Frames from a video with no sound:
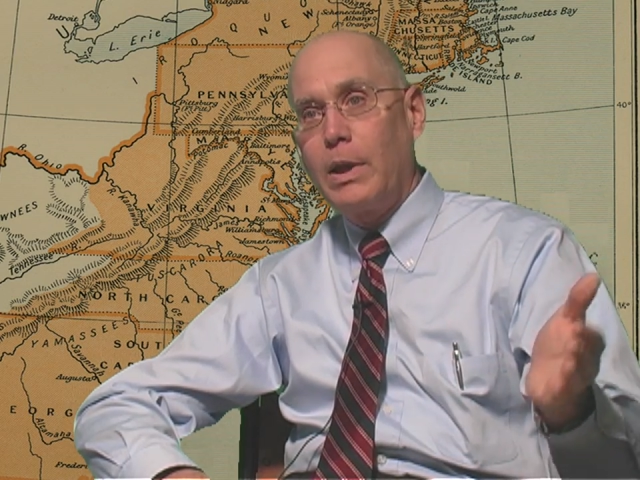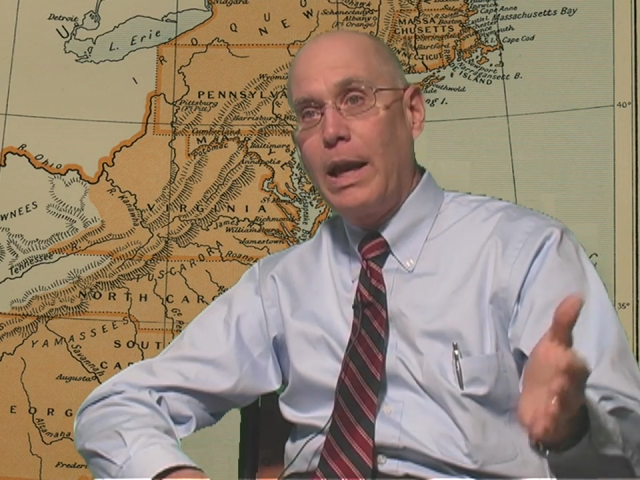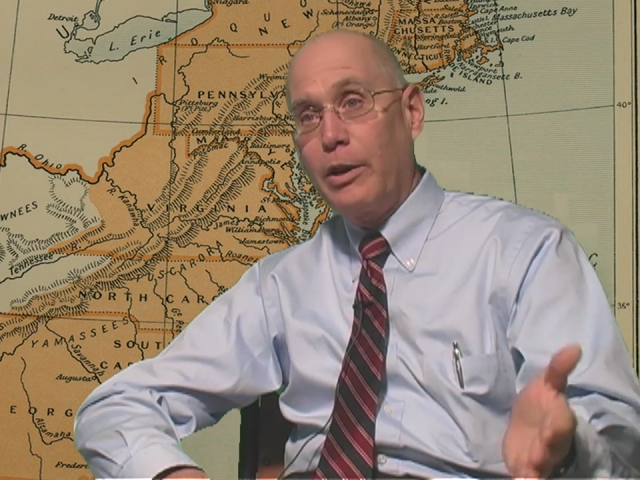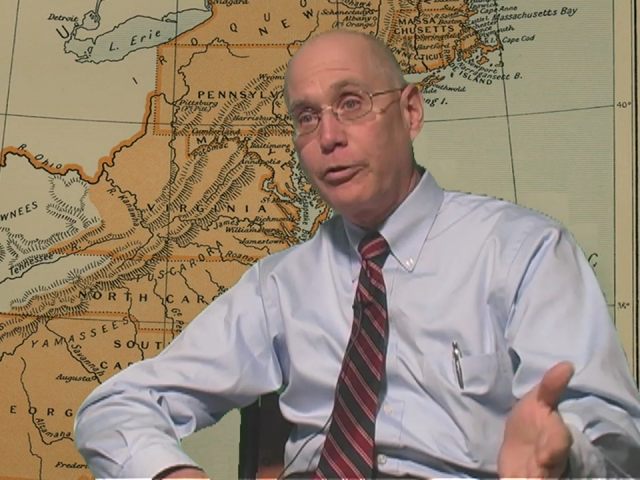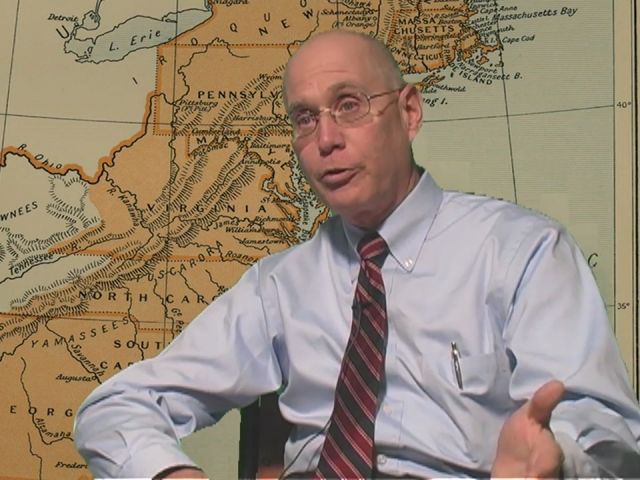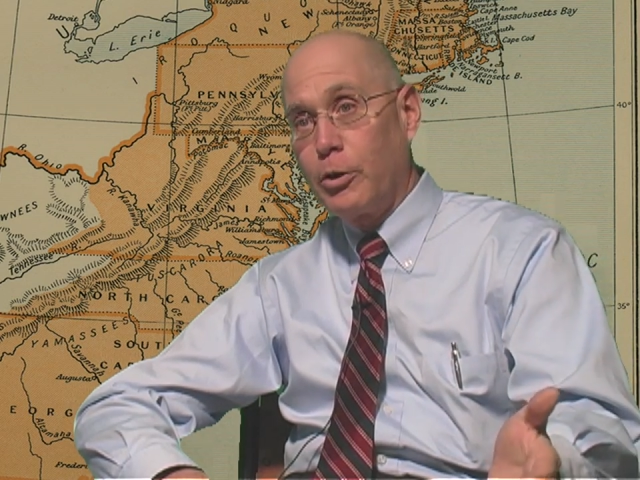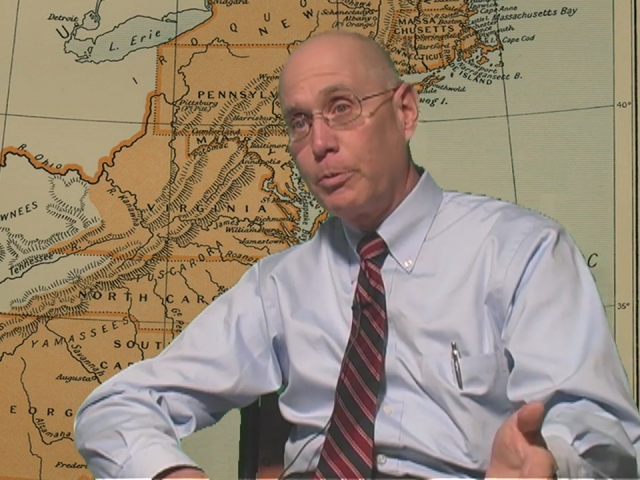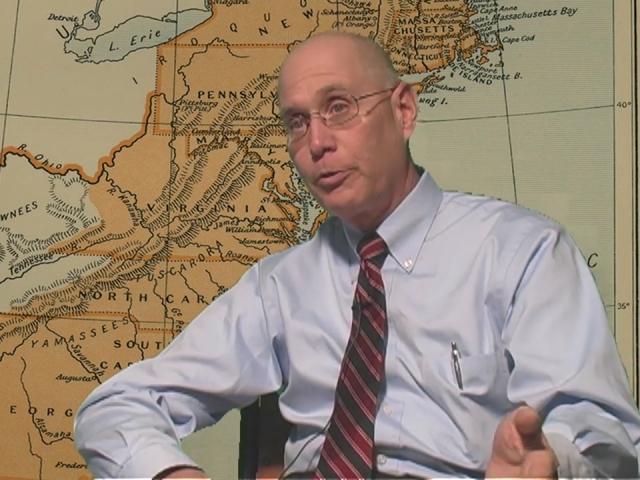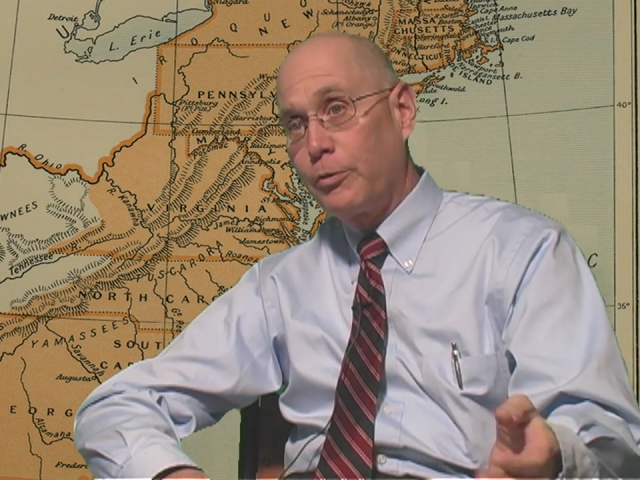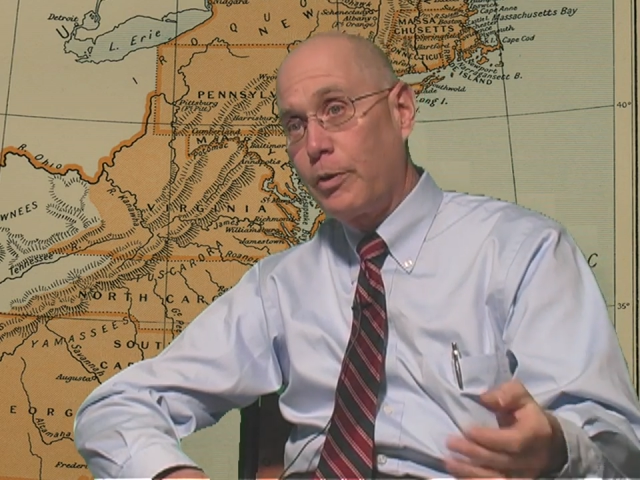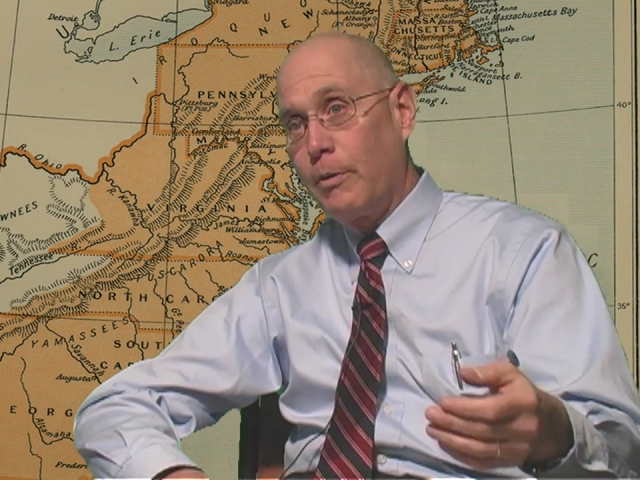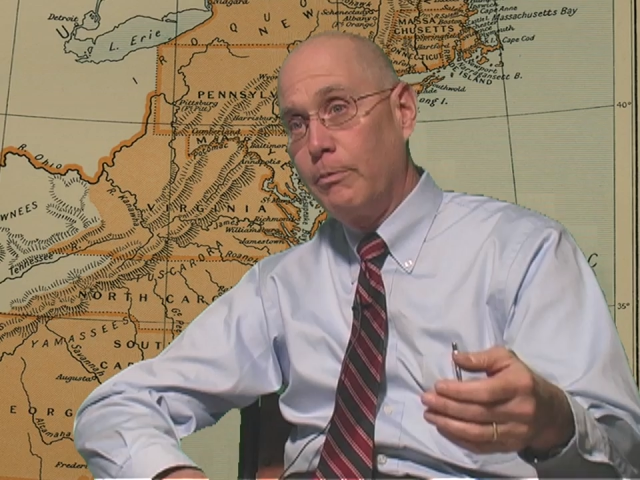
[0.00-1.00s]

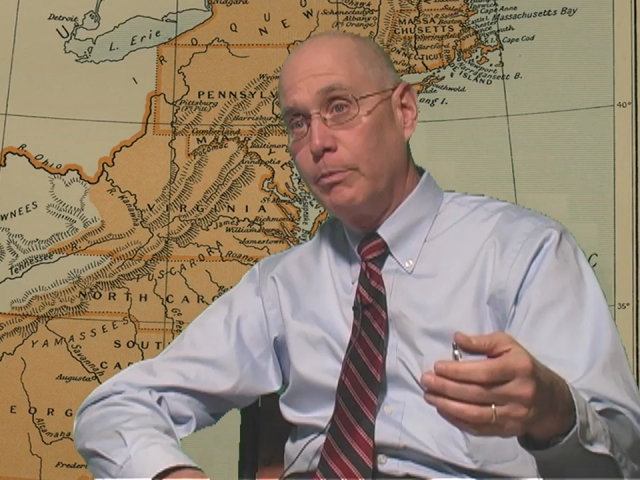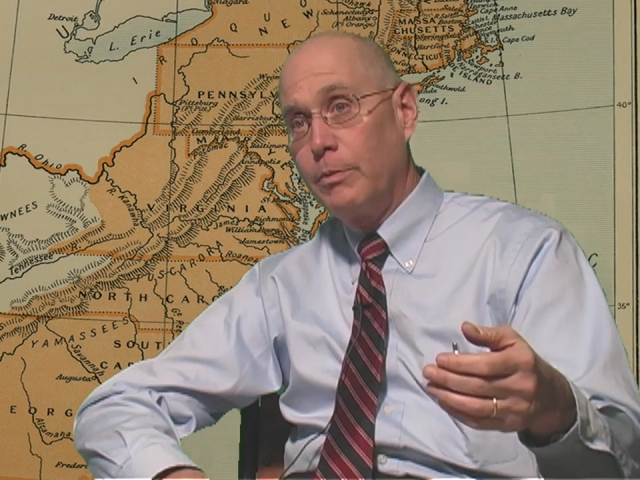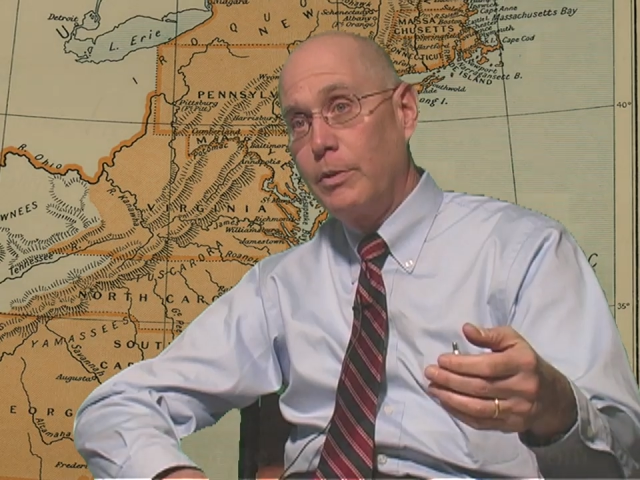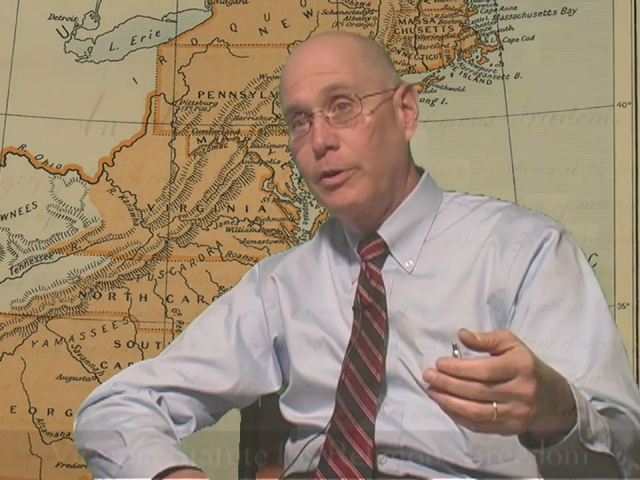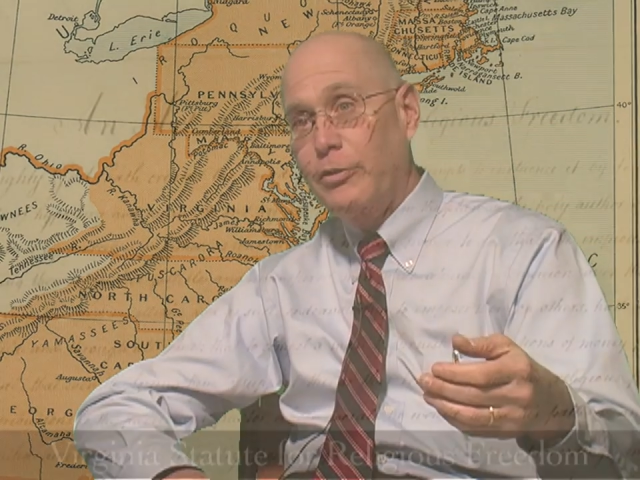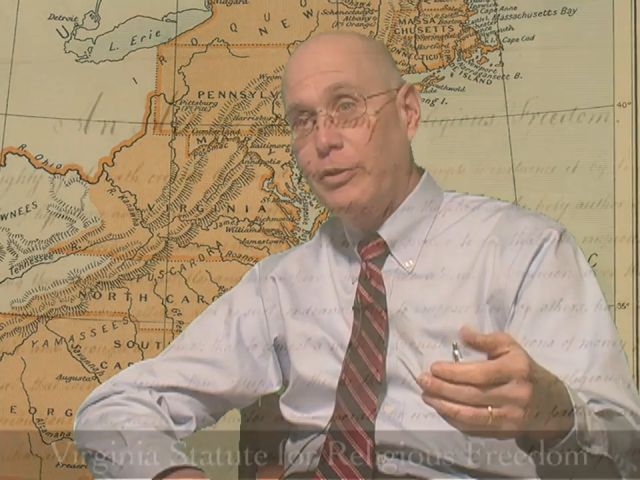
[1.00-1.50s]
excerpts from the